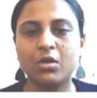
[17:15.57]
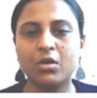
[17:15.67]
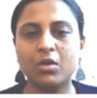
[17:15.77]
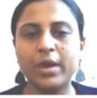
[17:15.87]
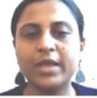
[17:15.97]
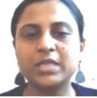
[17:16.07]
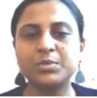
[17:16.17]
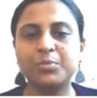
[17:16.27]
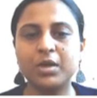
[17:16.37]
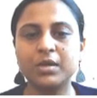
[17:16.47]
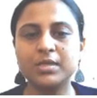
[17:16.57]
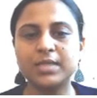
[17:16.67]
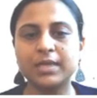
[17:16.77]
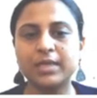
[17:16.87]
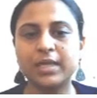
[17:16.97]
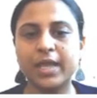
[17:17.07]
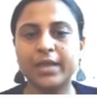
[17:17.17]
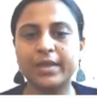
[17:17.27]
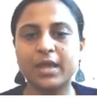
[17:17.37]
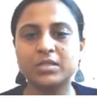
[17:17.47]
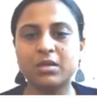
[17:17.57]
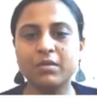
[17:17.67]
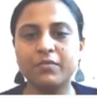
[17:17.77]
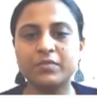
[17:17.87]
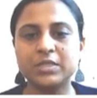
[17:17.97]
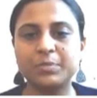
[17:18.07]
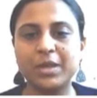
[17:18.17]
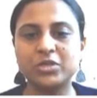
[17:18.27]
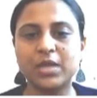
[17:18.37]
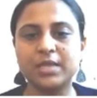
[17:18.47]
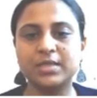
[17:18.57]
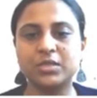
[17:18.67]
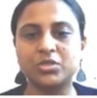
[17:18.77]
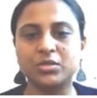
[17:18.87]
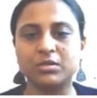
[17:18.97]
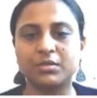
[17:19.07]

who are experts in their areas of specialization.